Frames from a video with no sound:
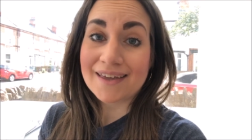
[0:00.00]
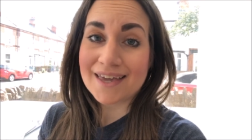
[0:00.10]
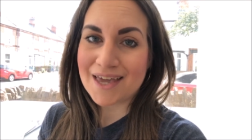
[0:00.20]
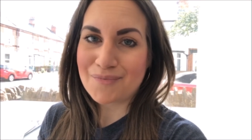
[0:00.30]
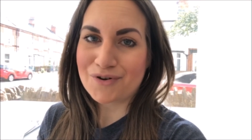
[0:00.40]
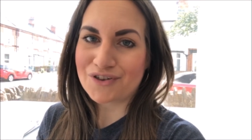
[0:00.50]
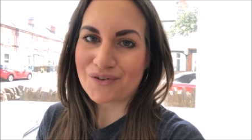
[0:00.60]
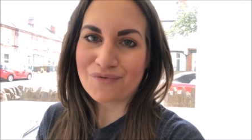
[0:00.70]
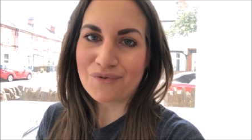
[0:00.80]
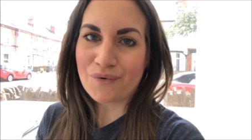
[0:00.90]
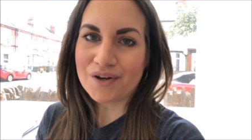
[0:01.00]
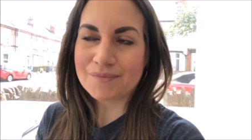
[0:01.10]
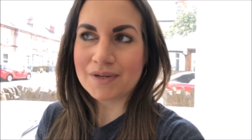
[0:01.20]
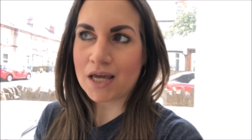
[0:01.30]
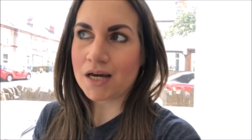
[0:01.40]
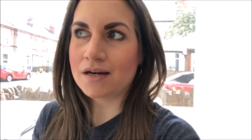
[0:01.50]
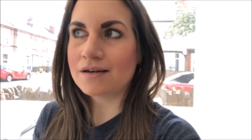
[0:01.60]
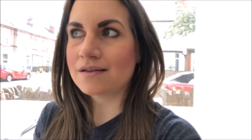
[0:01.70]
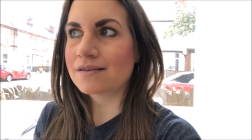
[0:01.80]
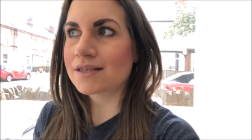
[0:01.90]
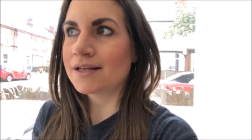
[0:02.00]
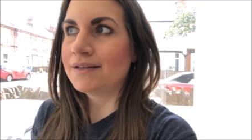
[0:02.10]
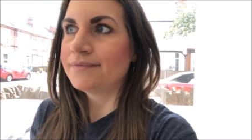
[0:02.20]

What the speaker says: keep pushing forward, because